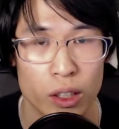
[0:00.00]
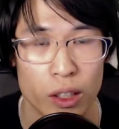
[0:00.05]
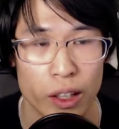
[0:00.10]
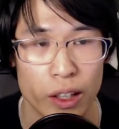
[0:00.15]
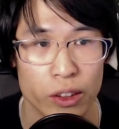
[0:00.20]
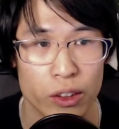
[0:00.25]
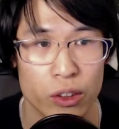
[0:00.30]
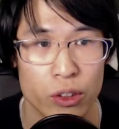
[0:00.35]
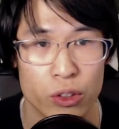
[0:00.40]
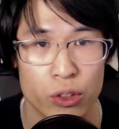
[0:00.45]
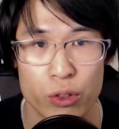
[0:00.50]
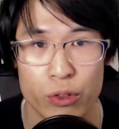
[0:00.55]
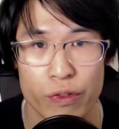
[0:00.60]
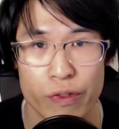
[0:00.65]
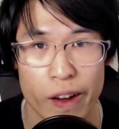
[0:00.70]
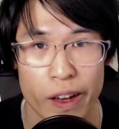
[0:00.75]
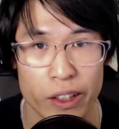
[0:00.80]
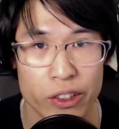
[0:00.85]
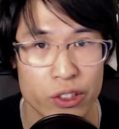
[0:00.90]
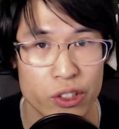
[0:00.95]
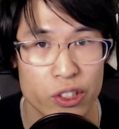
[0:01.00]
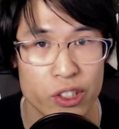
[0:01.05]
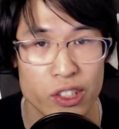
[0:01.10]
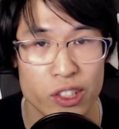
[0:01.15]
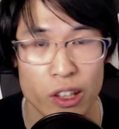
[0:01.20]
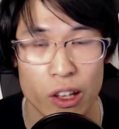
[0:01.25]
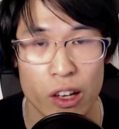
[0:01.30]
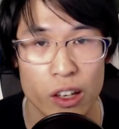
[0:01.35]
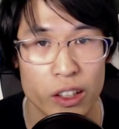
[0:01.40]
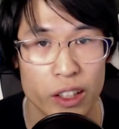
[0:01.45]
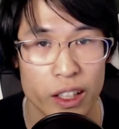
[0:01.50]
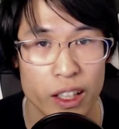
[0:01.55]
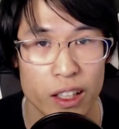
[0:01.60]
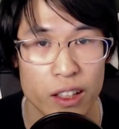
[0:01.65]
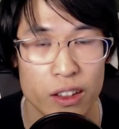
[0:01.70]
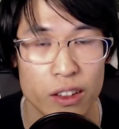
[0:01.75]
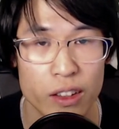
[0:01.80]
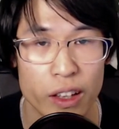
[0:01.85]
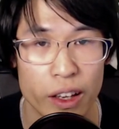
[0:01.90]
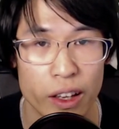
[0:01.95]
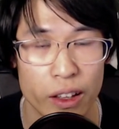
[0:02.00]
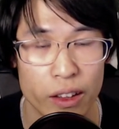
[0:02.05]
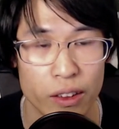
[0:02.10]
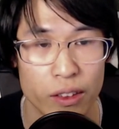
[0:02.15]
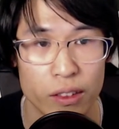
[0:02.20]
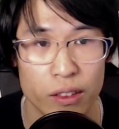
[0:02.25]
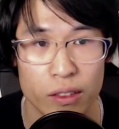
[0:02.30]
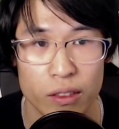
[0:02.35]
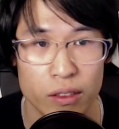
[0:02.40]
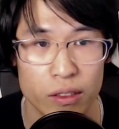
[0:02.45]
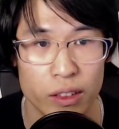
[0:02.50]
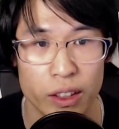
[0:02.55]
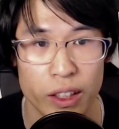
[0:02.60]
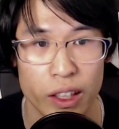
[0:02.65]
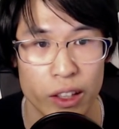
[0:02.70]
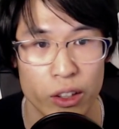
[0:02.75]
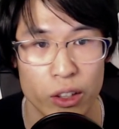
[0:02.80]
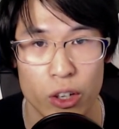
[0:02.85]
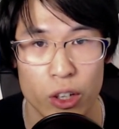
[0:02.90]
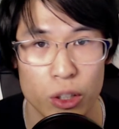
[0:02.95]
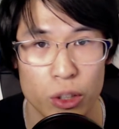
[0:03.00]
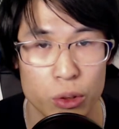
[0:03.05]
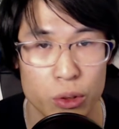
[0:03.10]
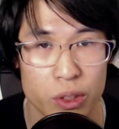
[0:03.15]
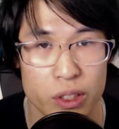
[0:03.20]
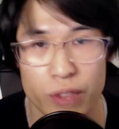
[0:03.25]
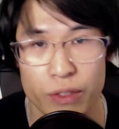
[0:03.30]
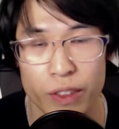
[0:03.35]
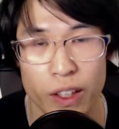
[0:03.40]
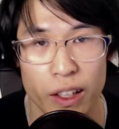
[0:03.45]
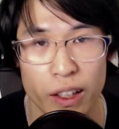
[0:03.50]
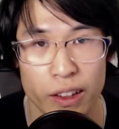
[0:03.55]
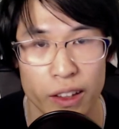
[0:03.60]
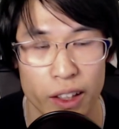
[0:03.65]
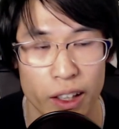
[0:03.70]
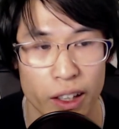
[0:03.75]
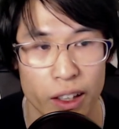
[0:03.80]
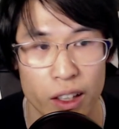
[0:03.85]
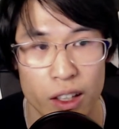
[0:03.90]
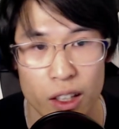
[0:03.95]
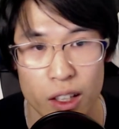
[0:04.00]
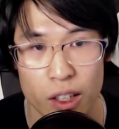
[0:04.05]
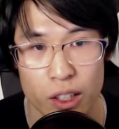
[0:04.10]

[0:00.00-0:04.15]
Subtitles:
like 2 factors login and get a code, something like that.